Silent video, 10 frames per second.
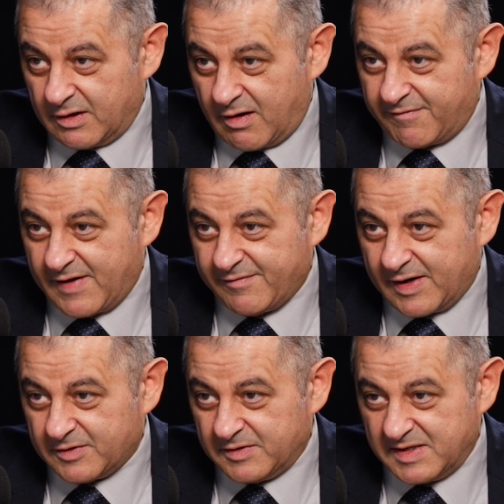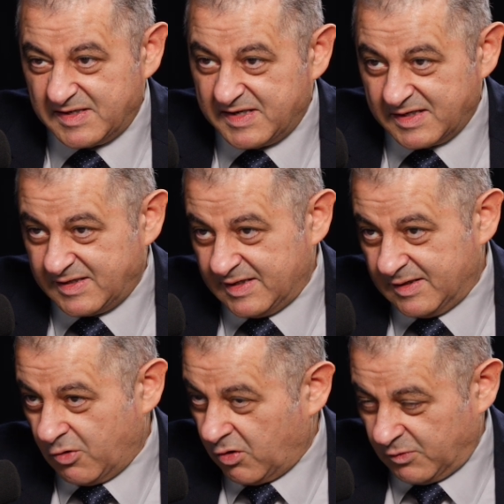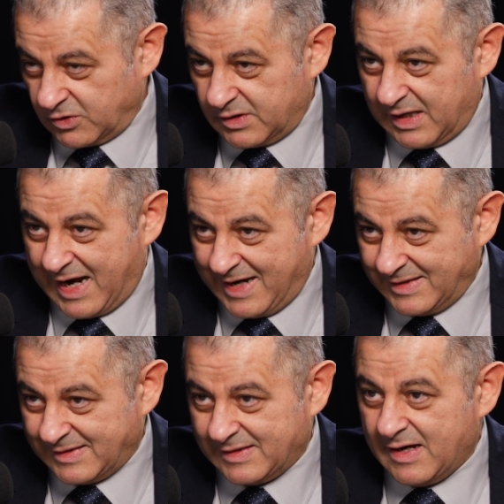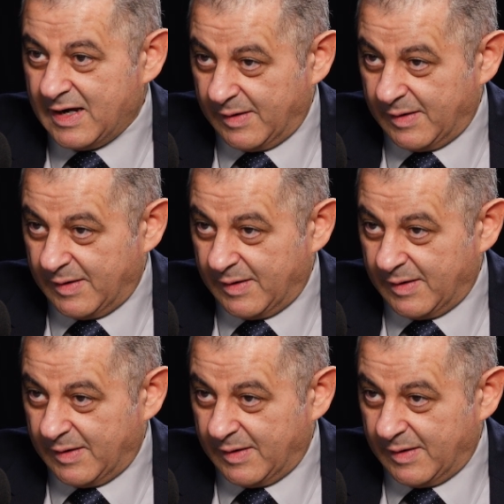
there are 560 almost lines,